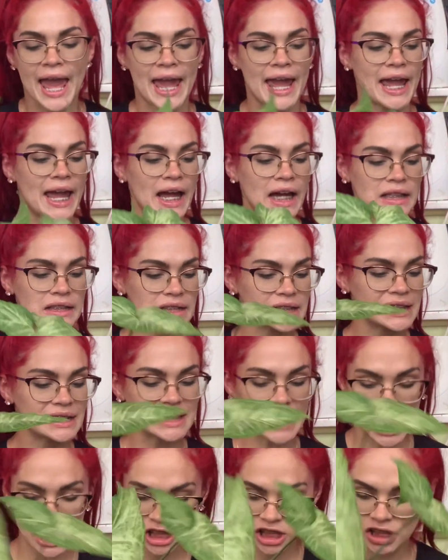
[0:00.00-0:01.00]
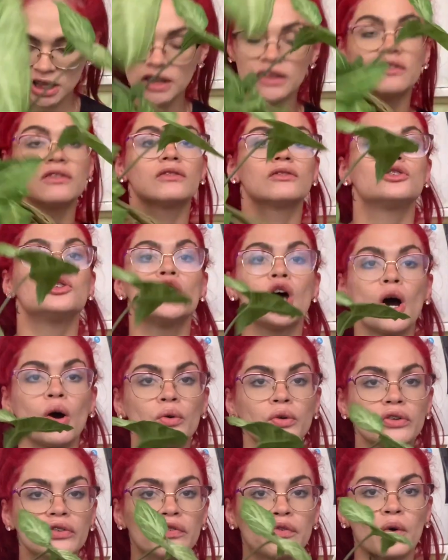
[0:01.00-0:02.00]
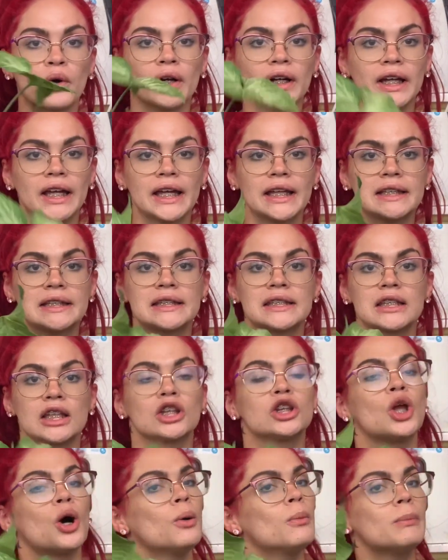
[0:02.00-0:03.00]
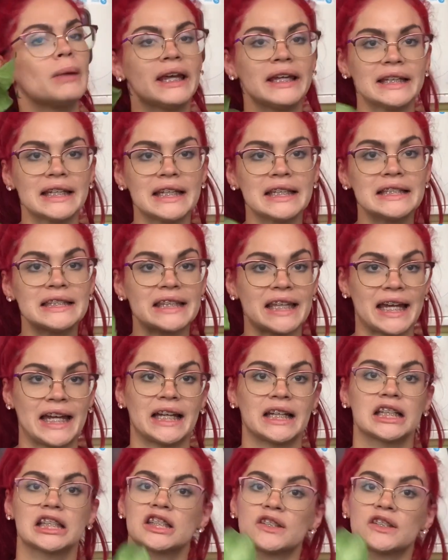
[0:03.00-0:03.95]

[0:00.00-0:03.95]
And it's actually known for its low maintenance and its